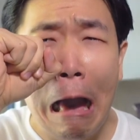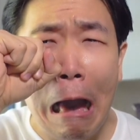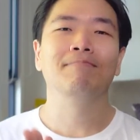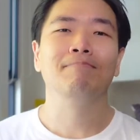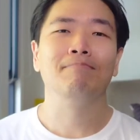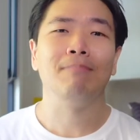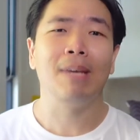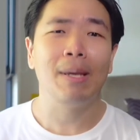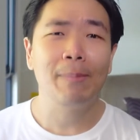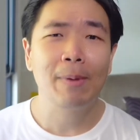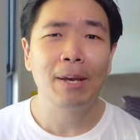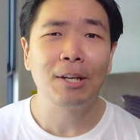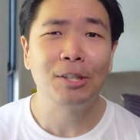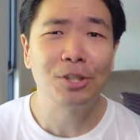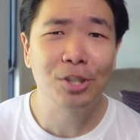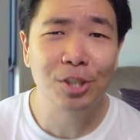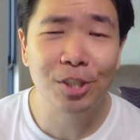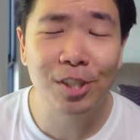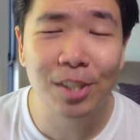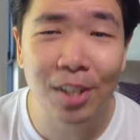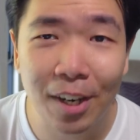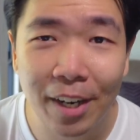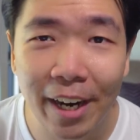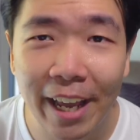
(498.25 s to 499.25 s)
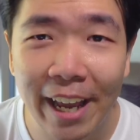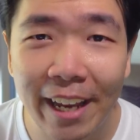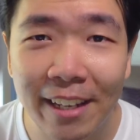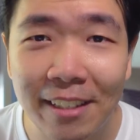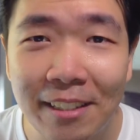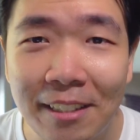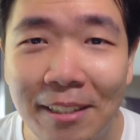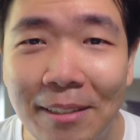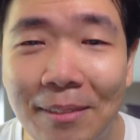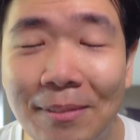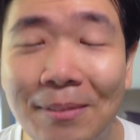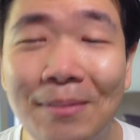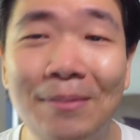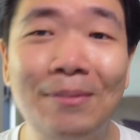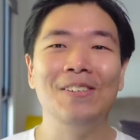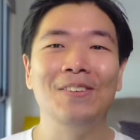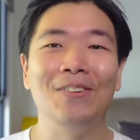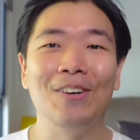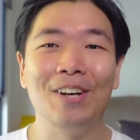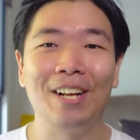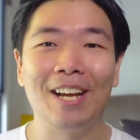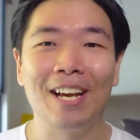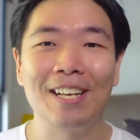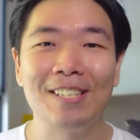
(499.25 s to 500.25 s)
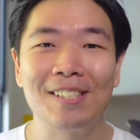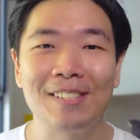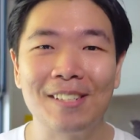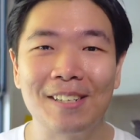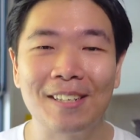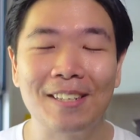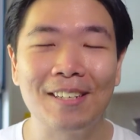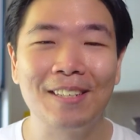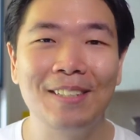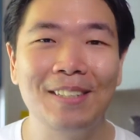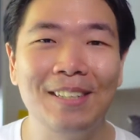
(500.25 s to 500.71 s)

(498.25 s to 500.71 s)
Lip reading: Maybe I should start acting. What do you guys think?